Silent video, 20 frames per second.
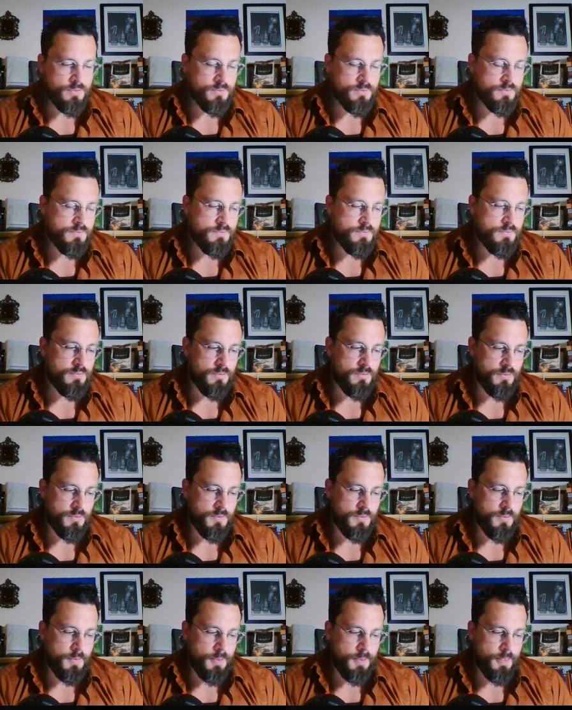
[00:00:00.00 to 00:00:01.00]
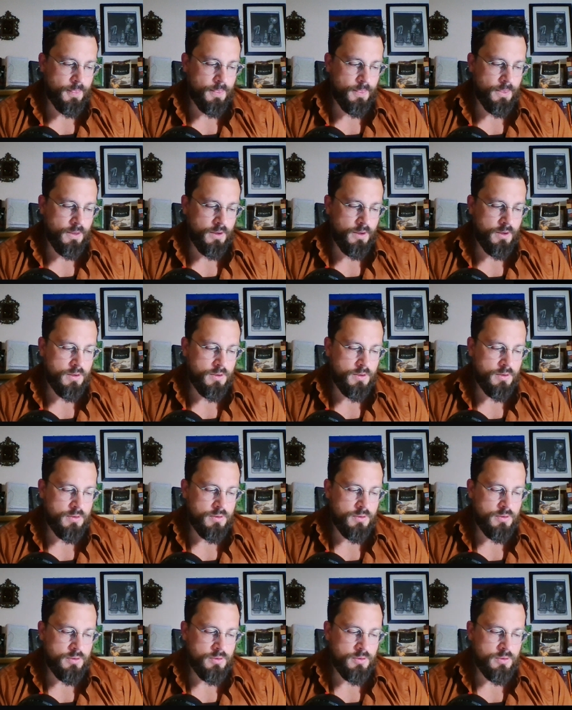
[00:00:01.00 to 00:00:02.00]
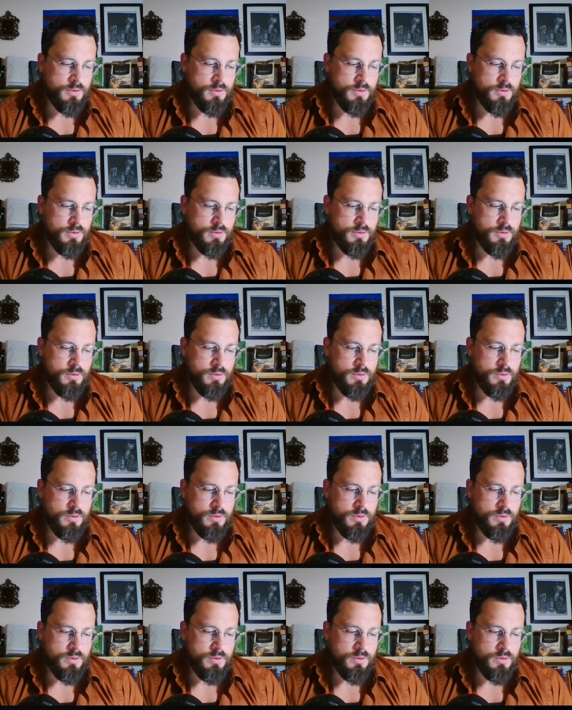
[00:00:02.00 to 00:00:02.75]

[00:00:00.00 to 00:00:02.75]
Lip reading: (no one is talking)